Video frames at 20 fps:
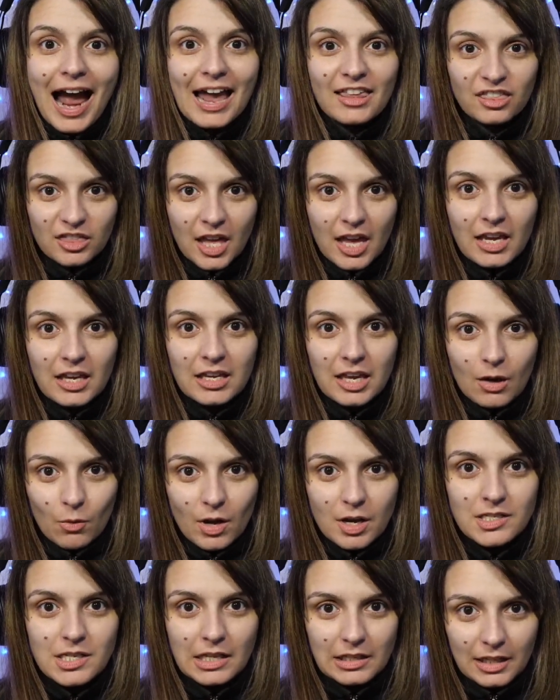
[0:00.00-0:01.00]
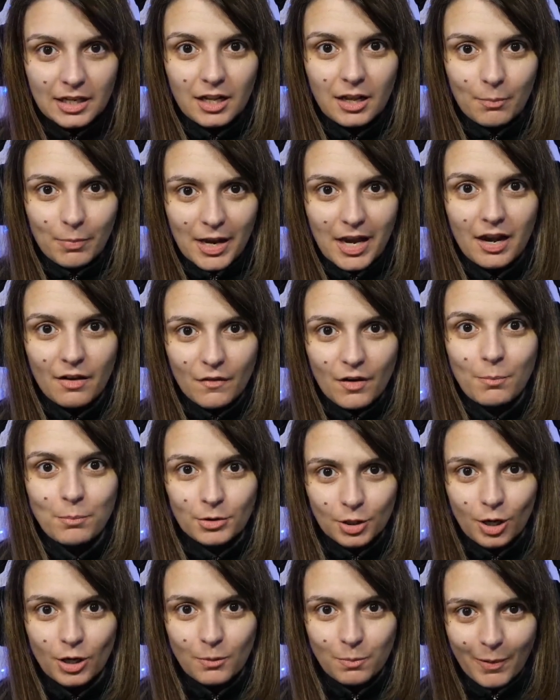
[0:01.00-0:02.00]
I think it was a little bit of a
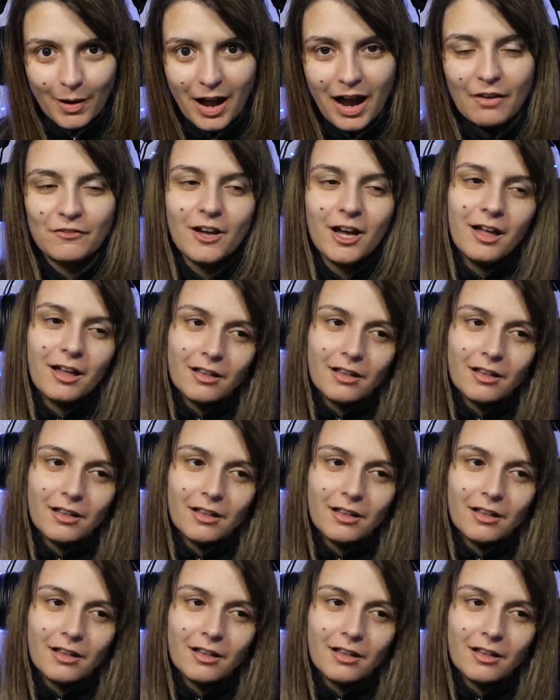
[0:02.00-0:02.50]
bloodbath.